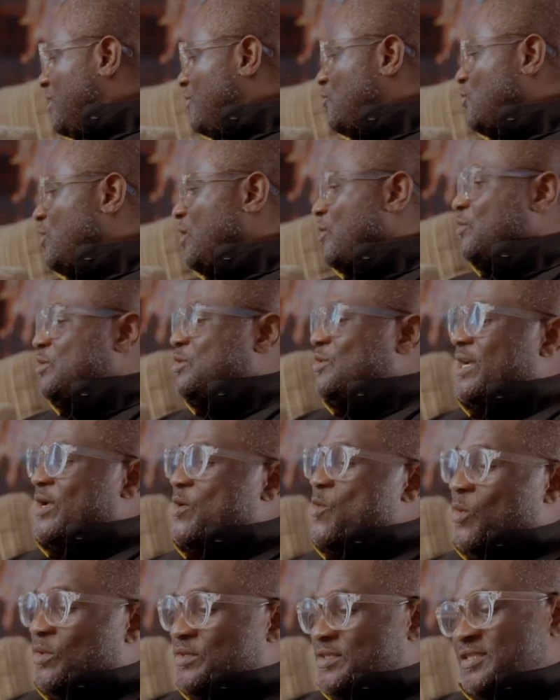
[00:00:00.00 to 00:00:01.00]
of work which I
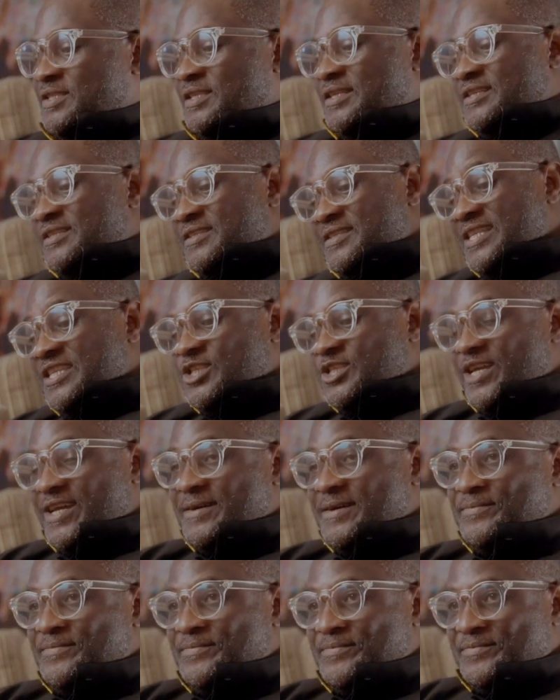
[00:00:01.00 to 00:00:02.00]
call synesthesia,